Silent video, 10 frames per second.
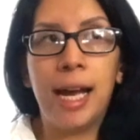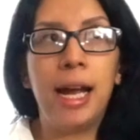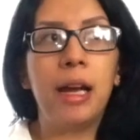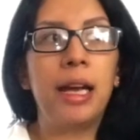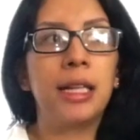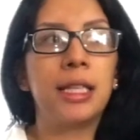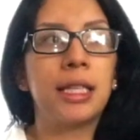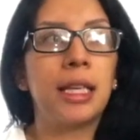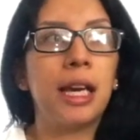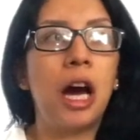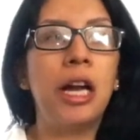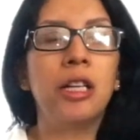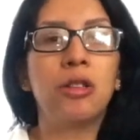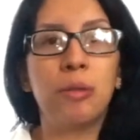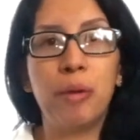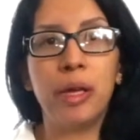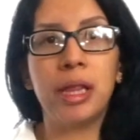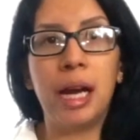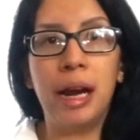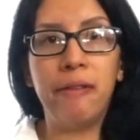It's gotten to the point
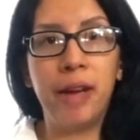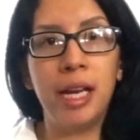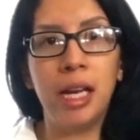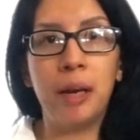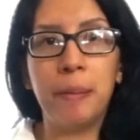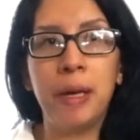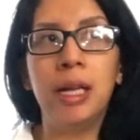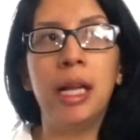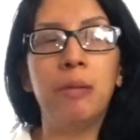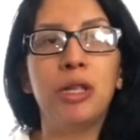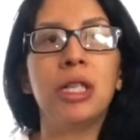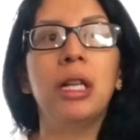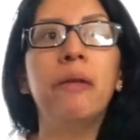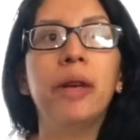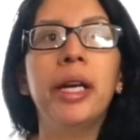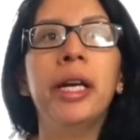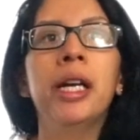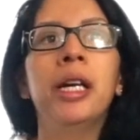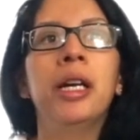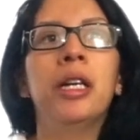that I've ended up in labor and delivery
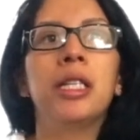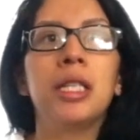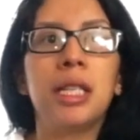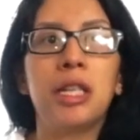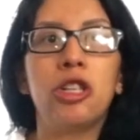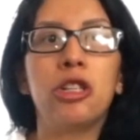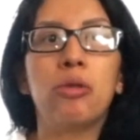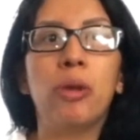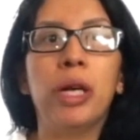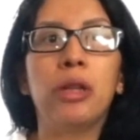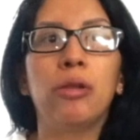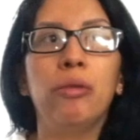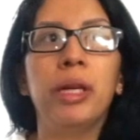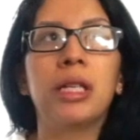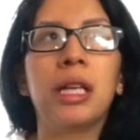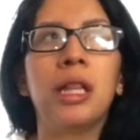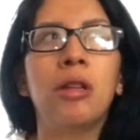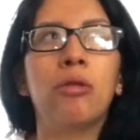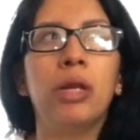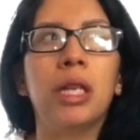since I turned 23 weeks, I
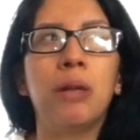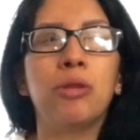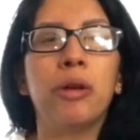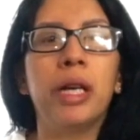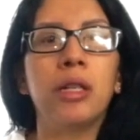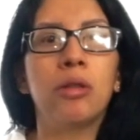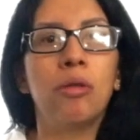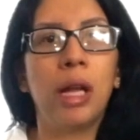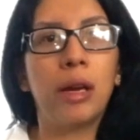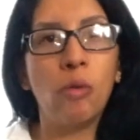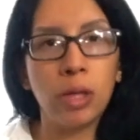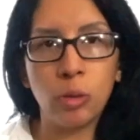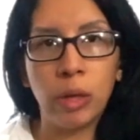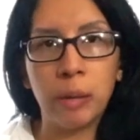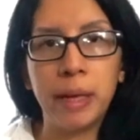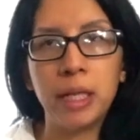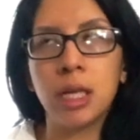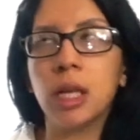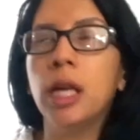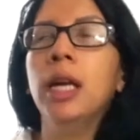think 3 times already. So like once a week,
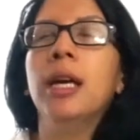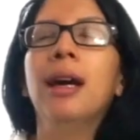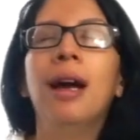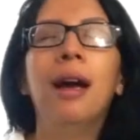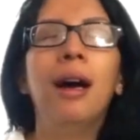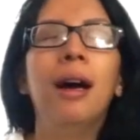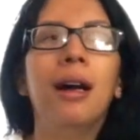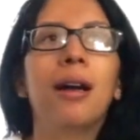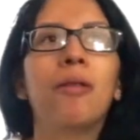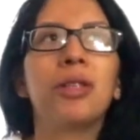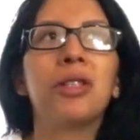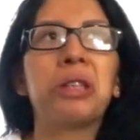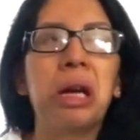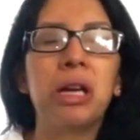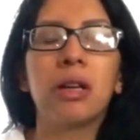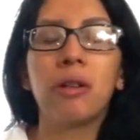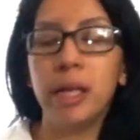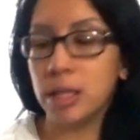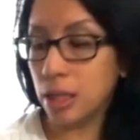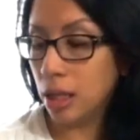basically, which is kind of
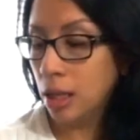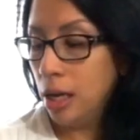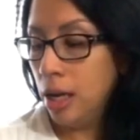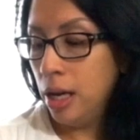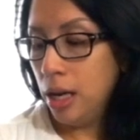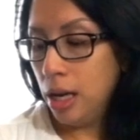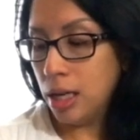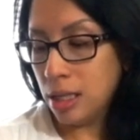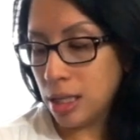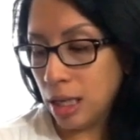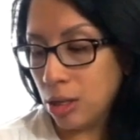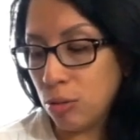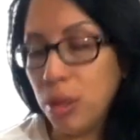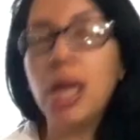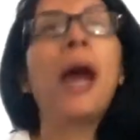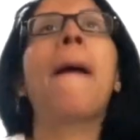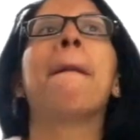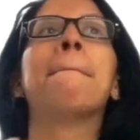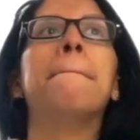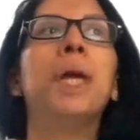crazy and insane to me.
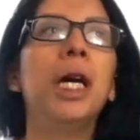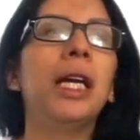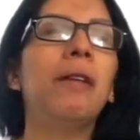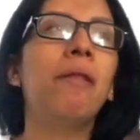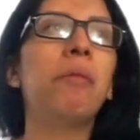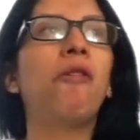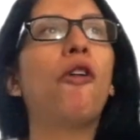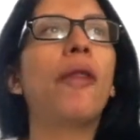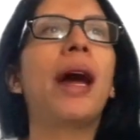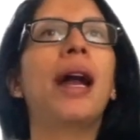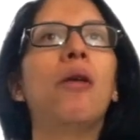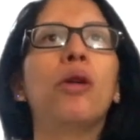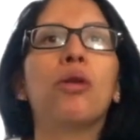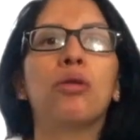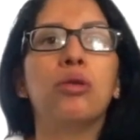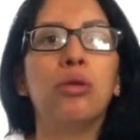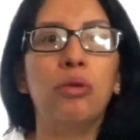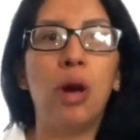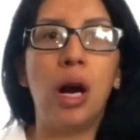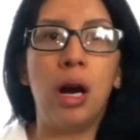But even before that, I would go to